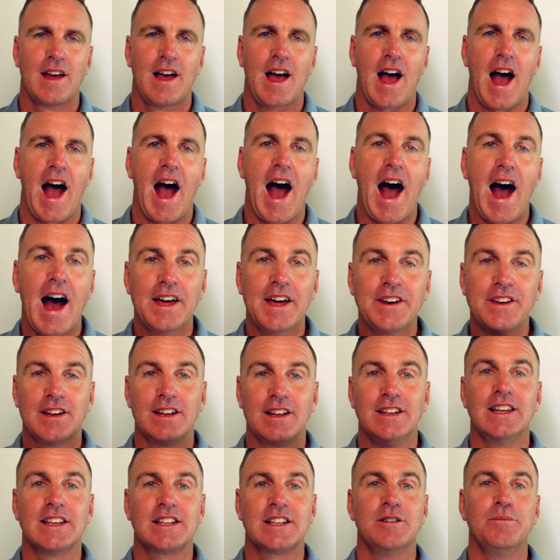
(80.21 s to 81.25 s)
add a
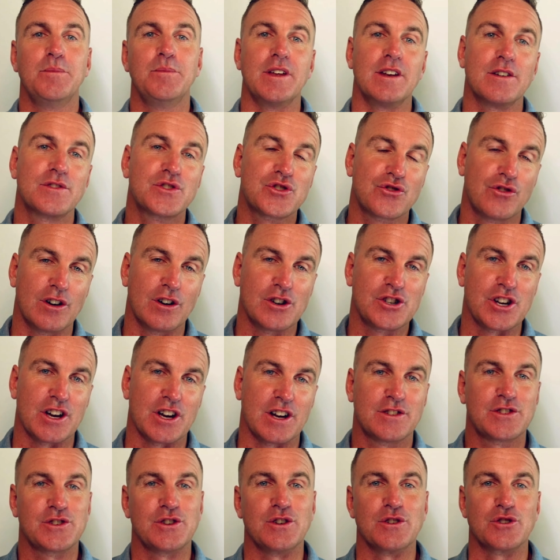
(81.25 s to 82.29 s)
little bit of structure
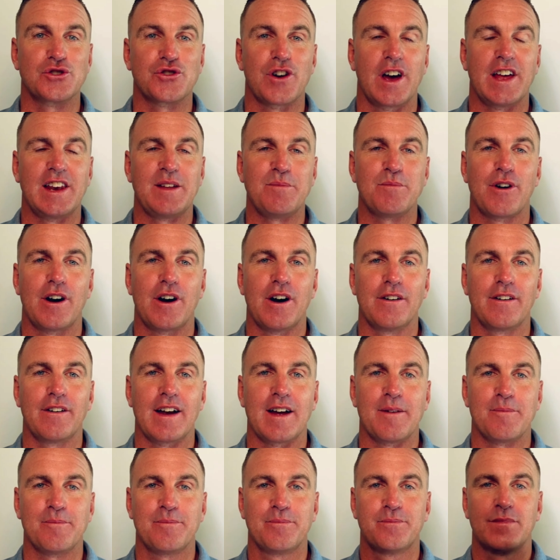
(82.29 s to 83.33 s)
to your training program.